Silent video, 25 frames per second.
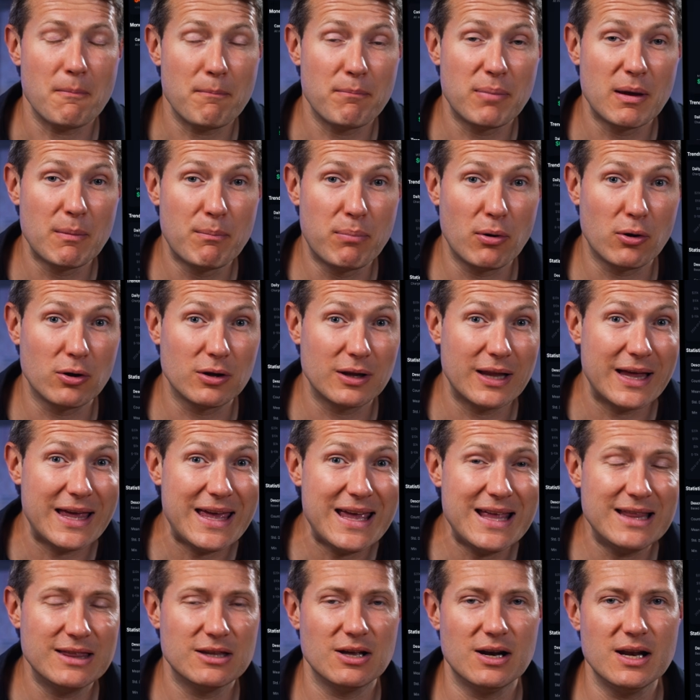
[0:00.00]
people
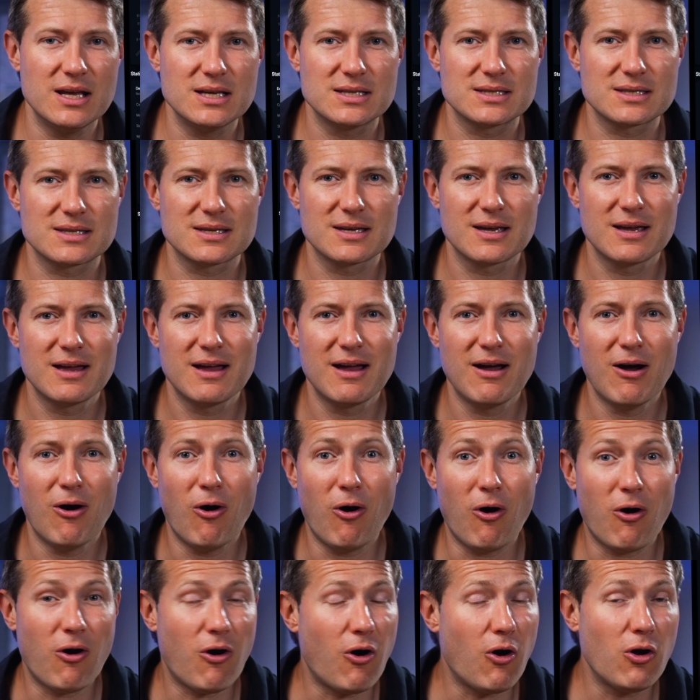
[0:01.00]
in the list
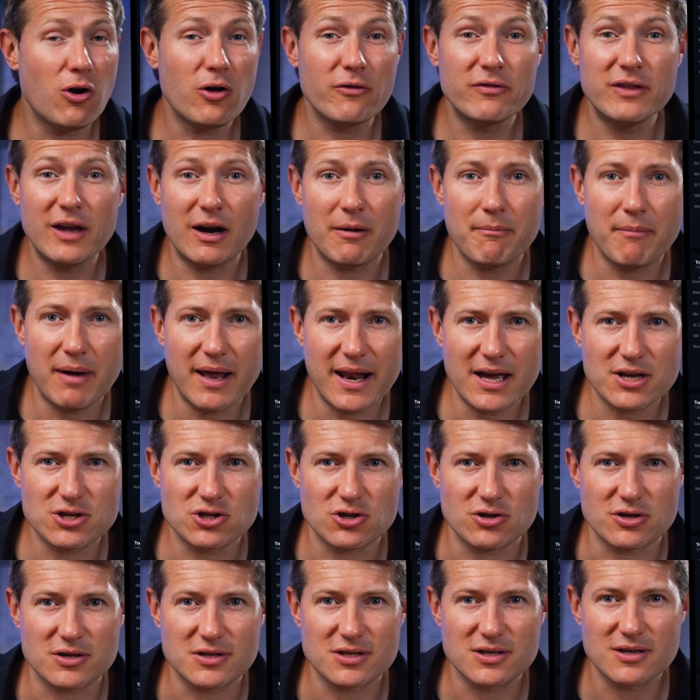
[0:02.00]
or all of their
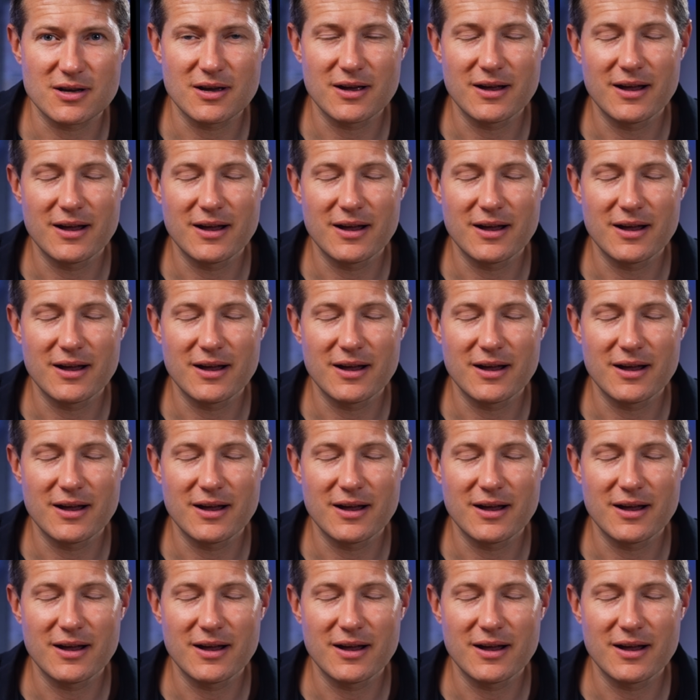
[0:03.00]
managers.